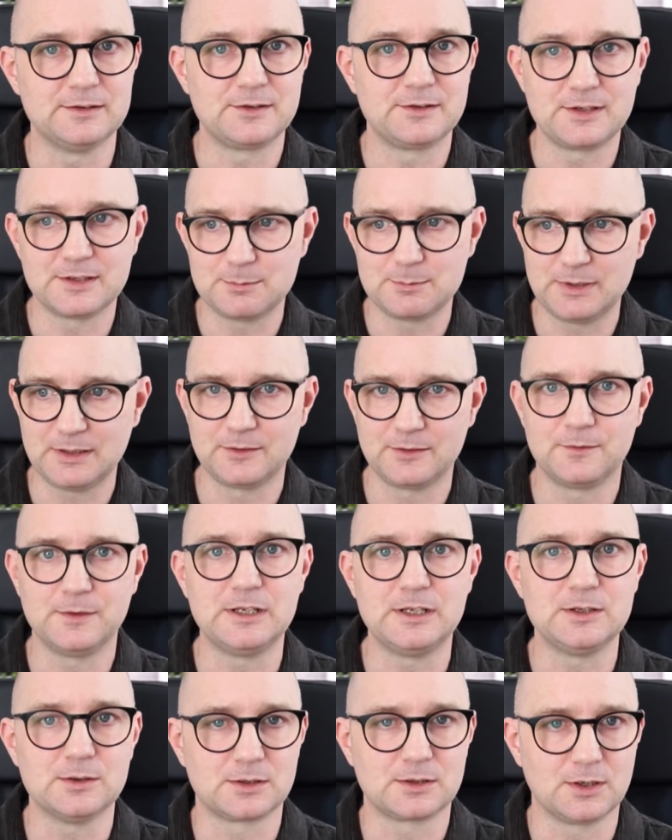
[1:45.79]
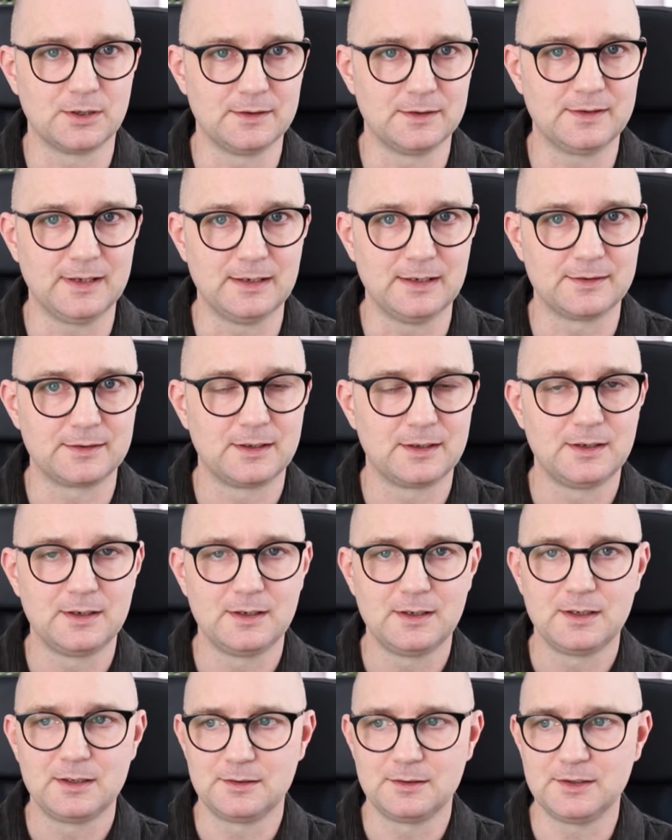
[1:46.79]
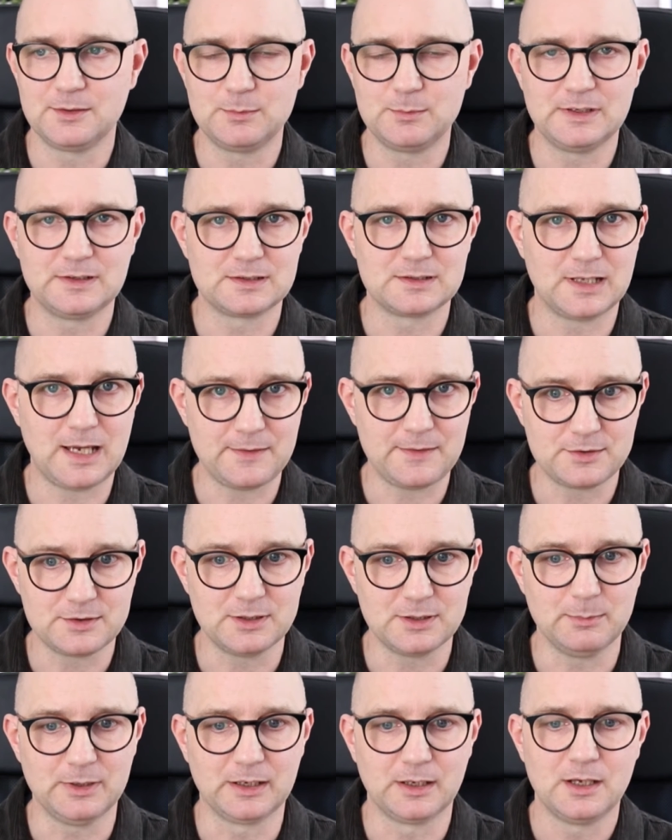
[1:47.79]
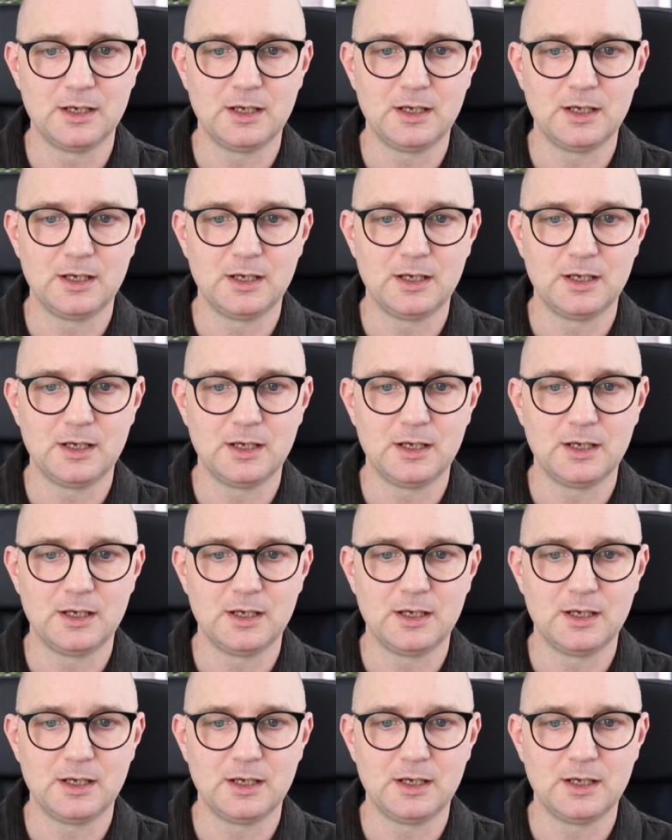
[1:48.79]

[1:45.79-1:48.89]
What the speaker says: This means video content. This means live streaming.